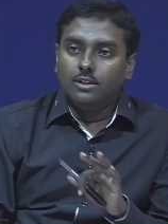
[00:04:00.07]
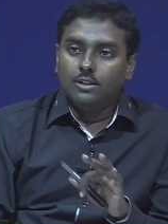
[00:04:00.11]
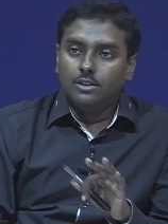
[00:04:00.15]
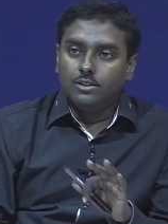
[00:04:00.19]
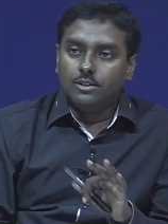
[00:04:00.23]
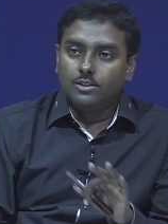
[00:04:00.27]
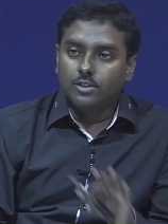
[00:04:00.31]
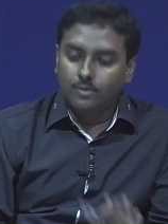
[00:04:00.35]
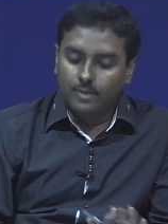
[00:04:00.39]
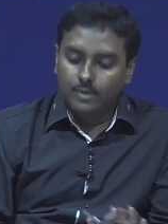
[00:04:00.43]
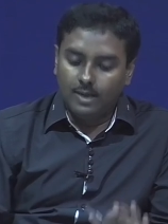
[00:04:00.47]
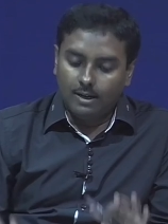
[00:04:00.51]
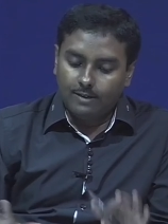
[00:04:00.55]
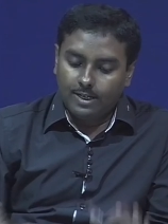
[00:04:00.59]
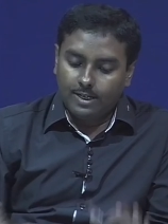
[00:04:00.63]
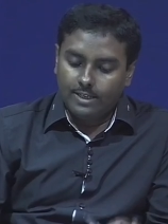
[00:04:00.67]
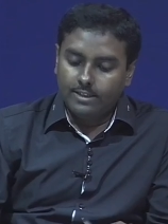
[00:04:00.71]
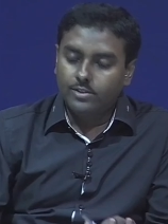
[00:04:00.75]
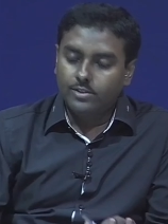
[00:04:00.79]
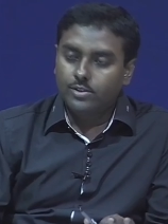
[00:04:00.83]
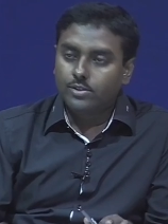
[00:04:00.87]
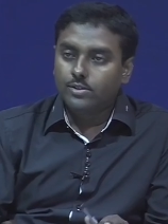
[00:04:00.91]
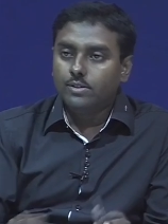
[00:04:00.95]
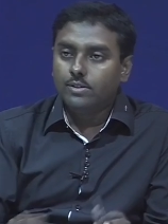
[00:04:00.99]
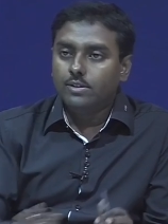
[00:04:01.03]
So, we have
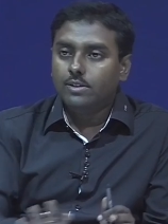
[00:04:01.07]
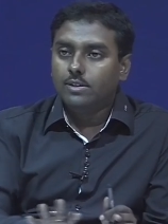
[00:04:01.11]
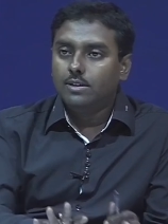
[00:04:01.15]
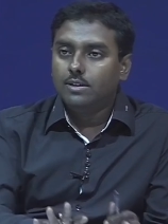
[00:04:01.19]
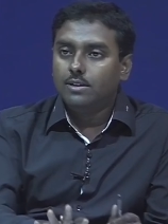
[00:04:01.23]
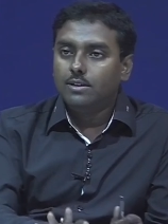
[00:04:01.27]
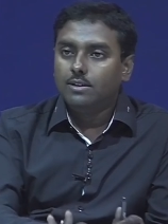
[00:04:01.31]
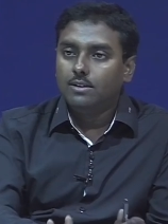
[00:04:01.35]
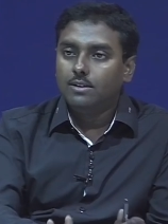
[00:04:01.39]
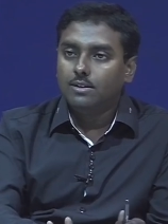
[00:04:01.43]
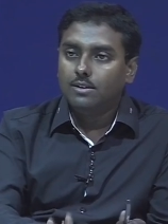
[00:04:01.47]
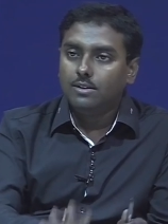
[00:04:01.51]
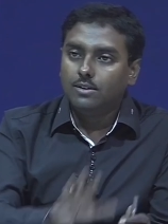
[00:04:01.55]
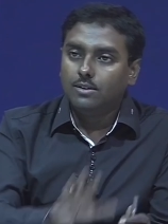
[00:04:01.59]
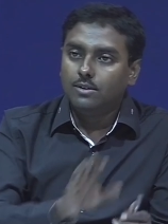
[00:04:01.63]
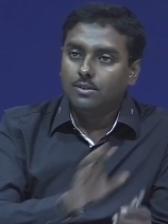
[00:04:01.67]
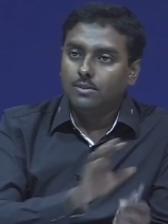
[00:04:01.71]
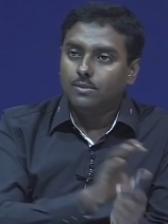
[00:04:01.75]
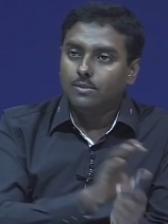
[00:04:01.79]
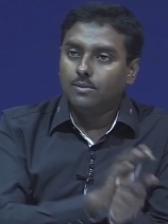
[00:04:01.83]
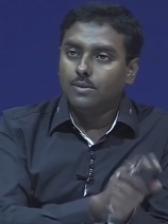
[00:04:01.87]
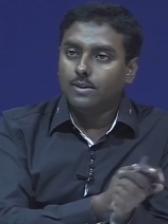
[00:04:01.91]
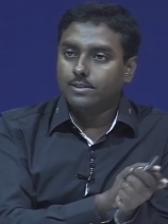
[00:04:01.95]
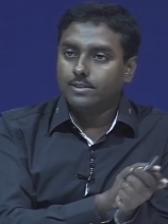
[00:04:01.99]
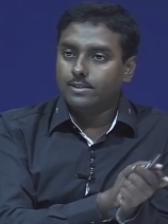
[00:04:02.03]
understood
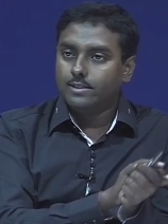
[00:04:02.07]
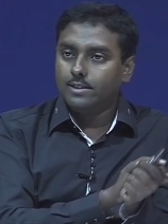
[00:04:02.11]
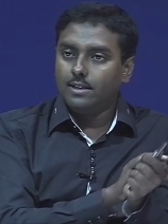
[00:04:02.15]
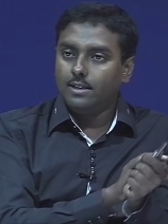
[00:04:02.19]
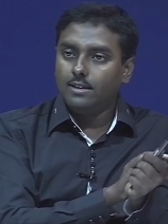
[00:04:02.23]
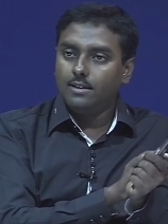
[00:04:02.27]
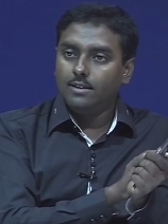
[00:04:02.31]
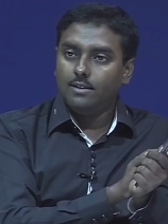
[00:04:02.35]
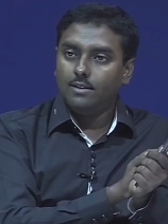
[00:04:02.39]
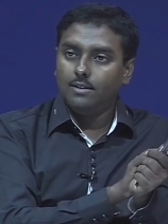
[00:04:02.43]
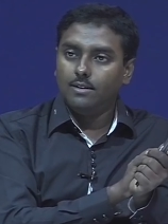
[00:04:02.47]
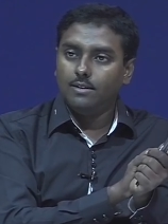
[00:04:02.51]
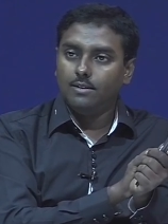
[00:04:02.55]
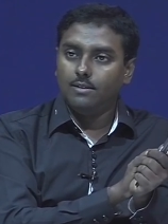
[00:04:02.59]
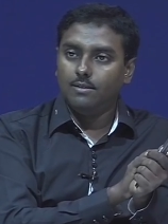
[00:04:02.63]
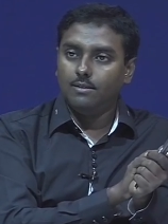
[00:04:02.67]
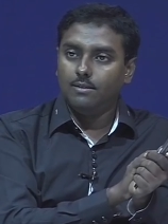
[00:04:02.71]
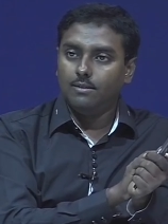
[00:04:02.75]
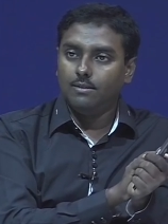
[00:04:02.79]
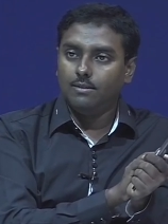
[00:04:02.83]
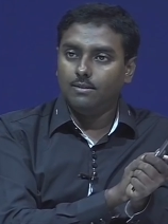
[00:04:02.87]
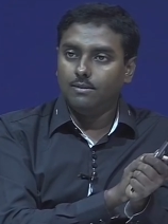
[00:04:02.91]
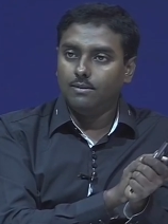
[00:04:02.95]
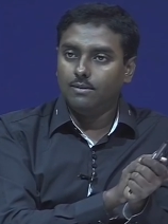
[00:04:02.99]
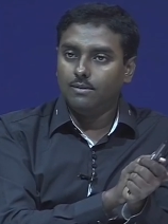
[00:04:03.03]
what is the
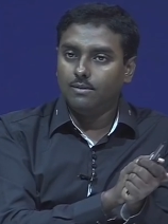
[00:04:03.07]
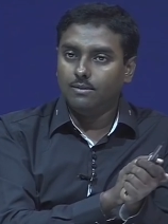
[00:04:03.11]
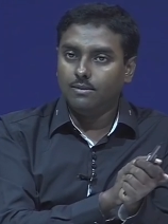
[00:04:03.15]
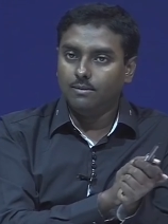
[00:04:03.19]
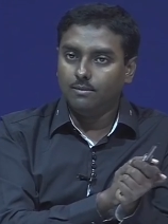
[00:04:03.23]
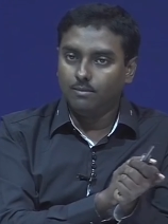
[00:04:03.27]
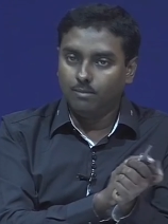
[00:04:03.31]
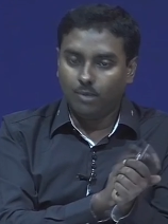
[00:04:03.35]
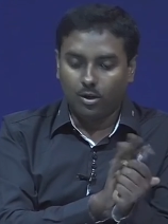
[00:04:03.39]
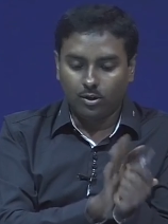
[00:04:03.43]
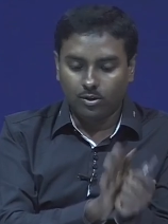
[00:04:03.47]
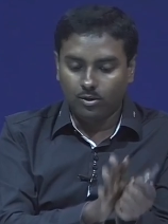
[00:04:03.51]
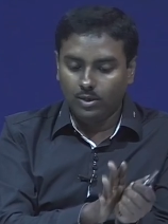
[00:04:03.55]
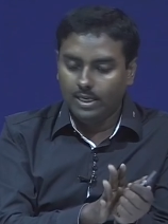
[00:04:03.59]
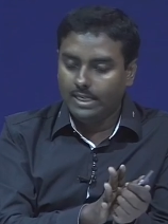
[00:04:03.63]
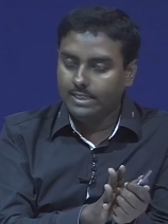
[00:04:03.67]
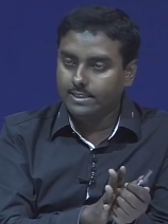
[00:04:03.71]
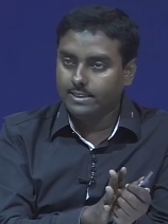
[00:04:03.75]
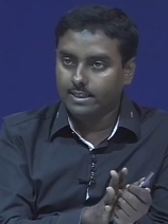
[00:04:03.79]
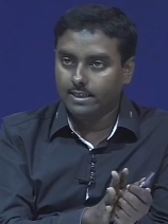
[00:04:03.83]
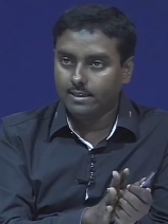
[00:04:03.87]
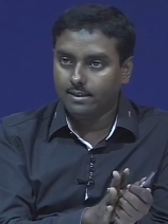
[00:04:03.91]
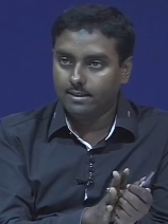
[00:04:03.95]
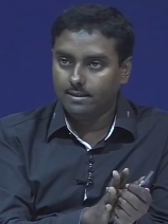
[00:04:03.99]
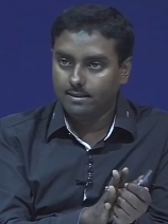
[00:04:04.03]

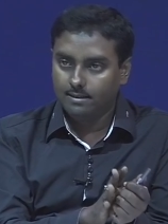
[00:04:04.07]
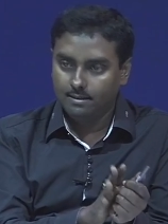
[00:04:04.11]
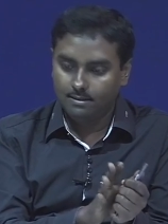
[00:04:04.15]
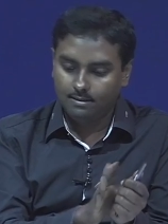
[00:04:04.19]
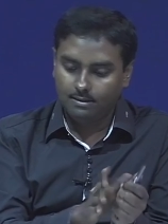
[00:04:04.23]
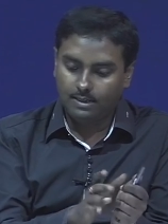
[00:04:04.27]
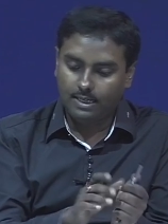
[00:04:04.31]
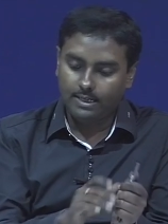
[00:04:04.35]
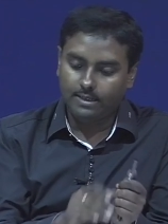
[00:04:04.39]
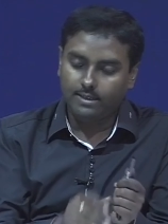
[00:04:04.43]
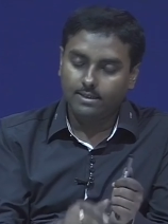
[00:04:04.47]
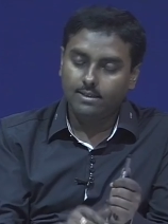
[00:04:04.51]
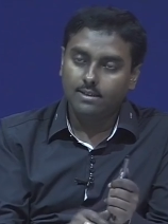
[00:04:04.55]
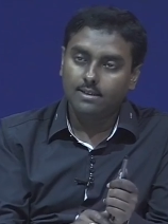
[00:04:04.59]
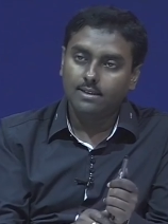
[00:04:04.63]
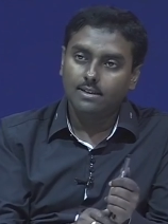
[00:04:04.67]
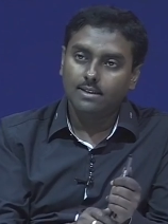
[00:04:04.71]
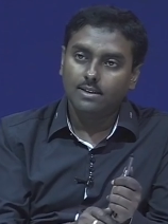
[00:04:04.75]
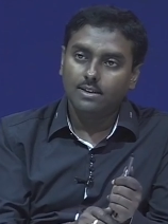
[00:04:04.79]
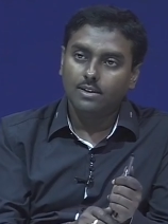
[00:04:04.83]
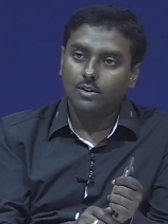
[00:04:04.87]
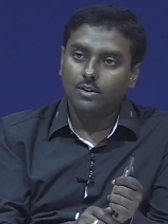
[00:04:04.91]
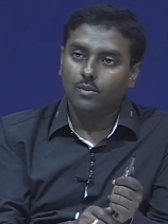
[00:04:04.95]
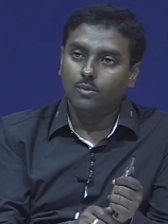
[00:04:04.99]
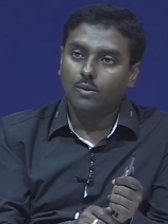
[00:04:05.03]
modulation right
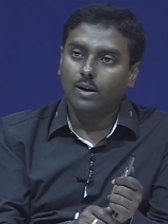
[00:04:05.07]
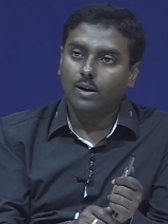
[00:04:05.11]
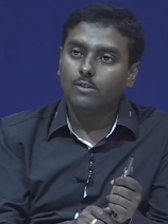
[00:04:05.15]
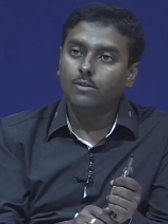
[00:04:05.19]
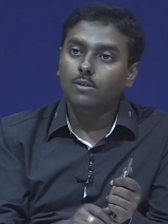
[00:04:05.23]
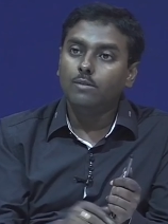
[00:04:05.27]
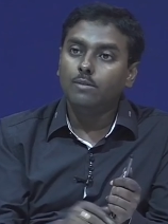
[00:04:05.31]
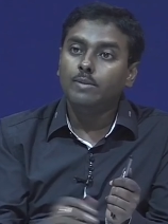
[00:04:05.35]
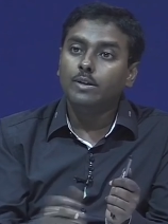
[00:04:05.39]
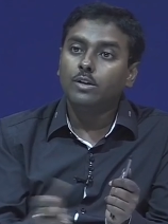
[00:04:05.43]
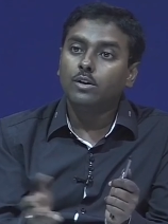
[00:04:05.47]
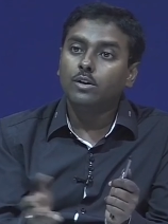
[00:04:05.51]
what will be